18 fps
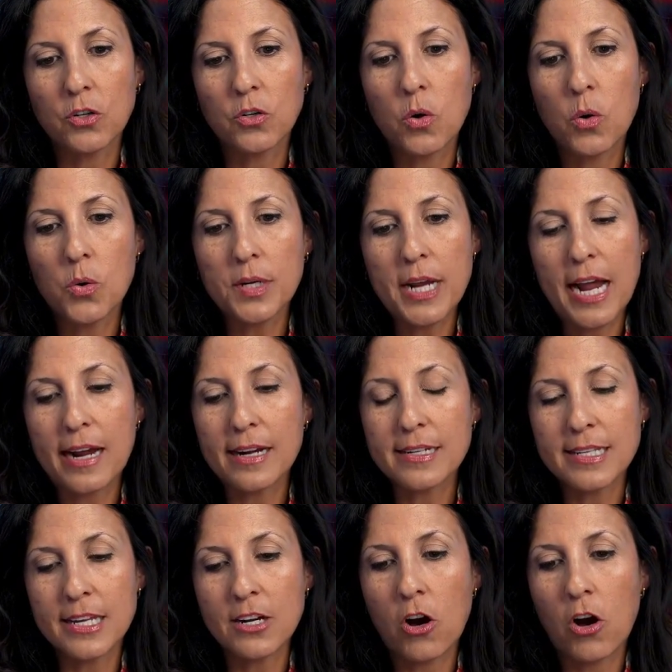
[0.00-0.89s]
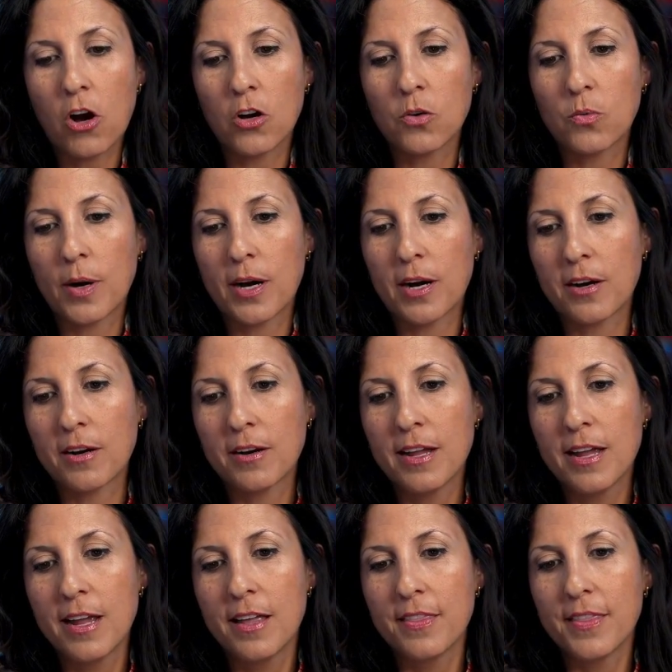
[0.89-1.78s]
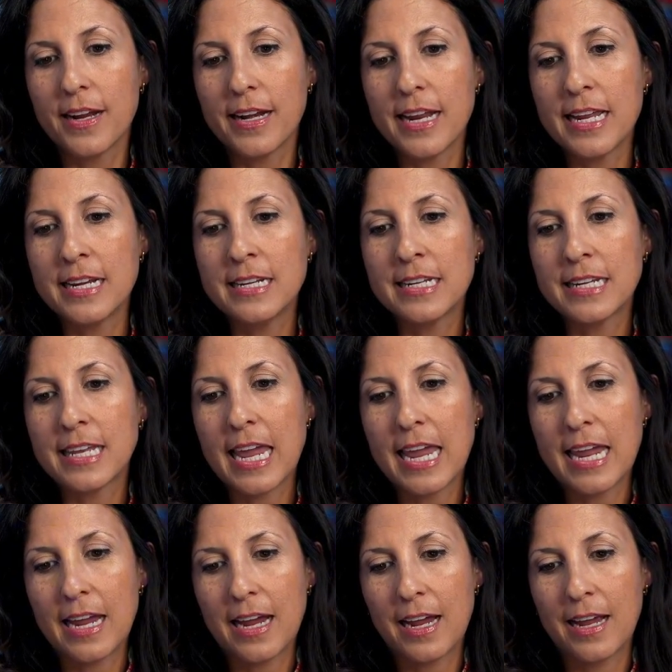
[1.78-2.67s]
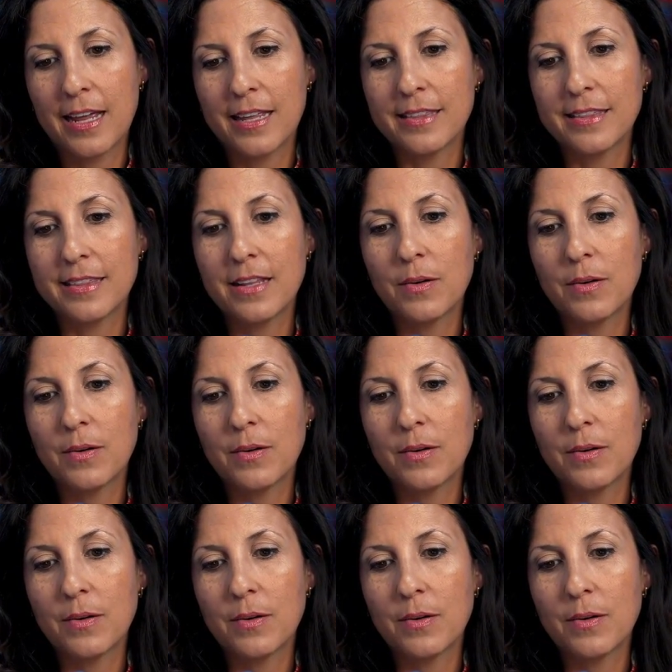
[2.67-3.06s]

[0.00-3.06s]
gold accent hardware that indicate and